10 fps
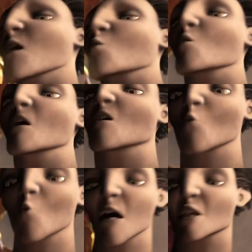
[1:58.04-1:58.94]
I want
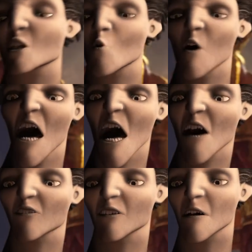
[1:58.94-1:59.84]
what you
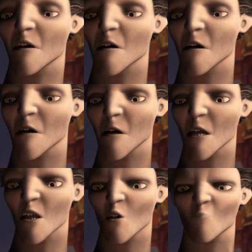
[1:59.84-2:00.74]
have.
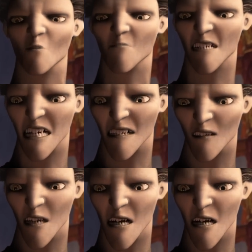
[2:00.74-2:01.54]
To be believed